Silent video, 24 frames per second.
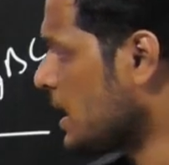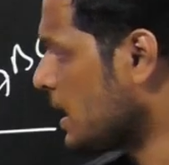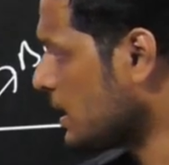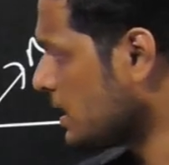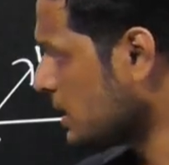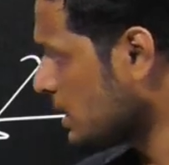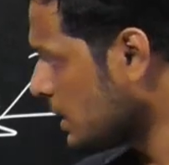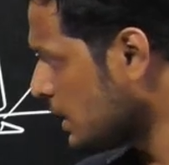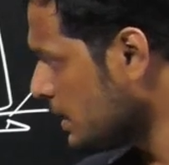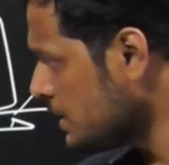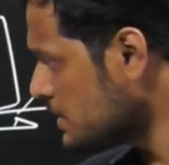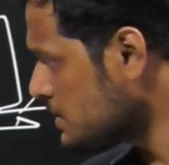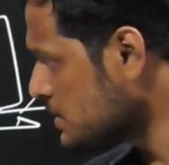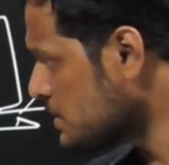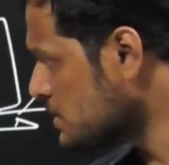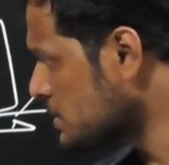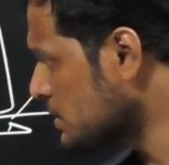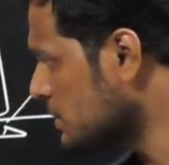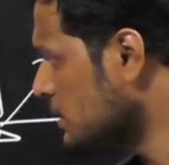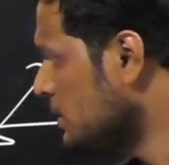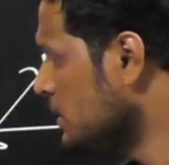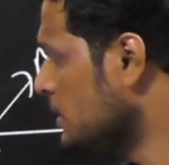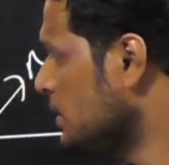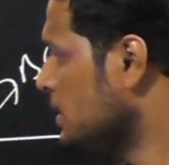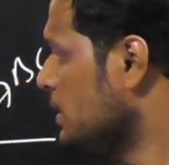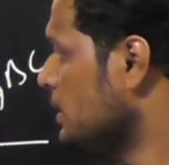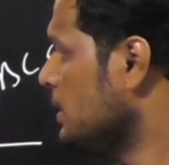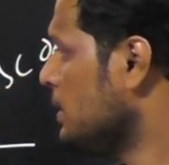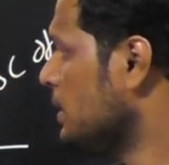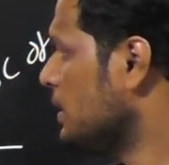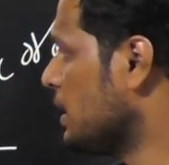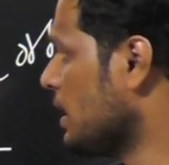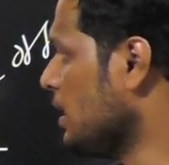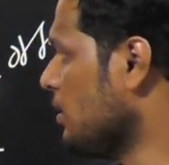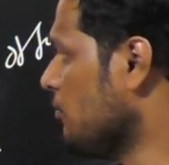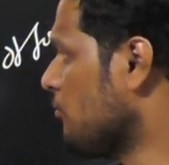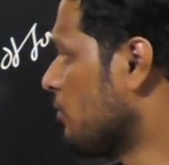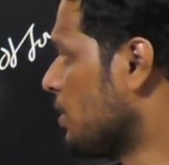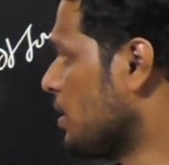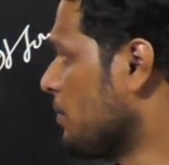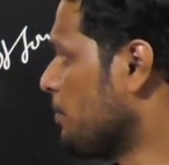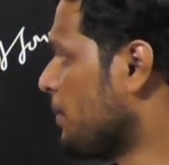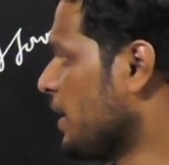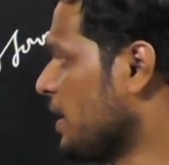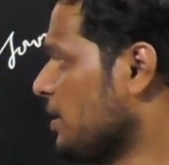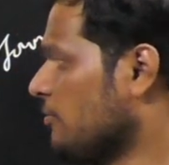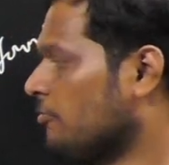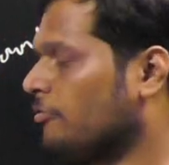at least till
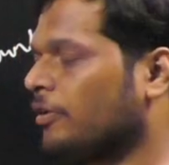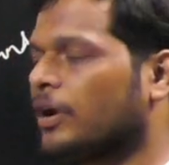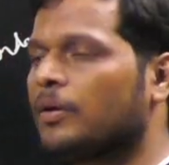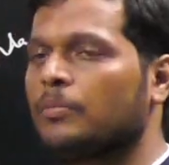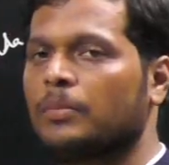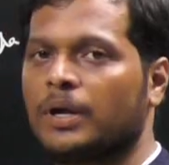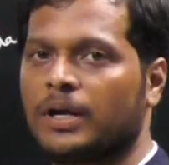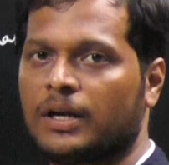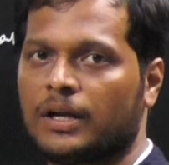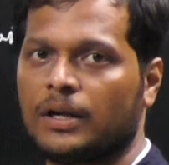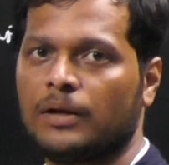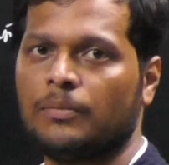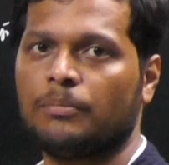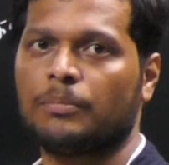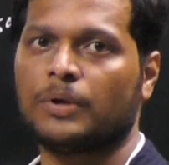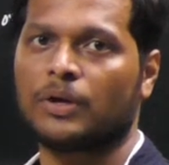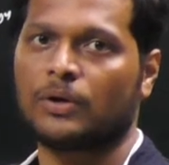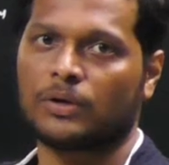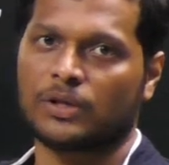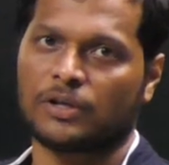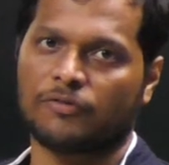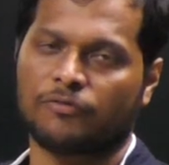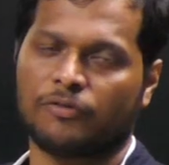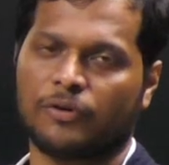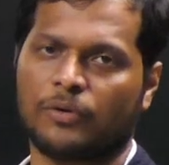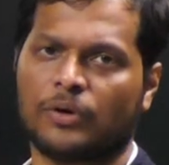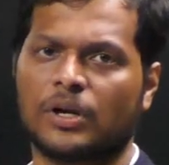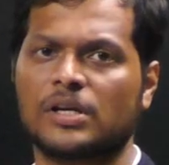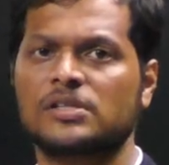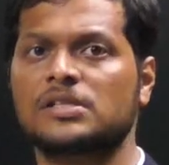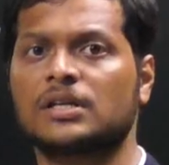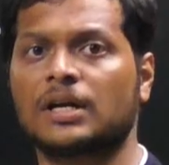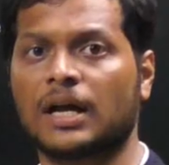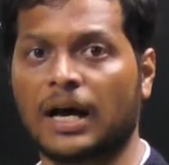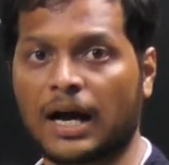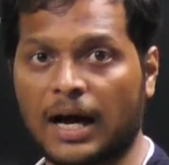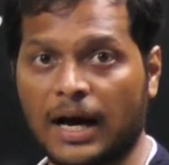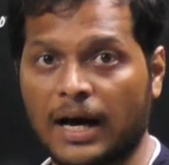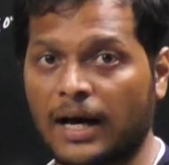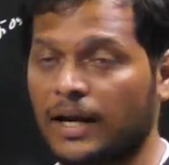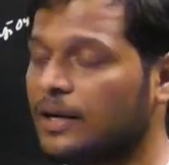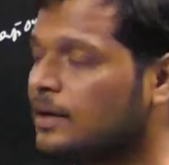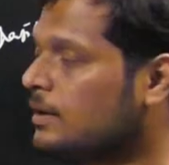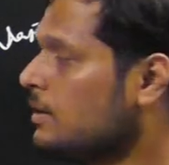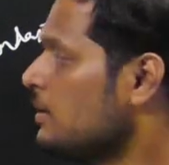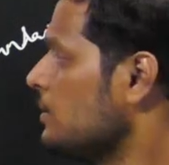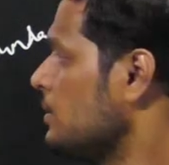1.5 meter below the foundation or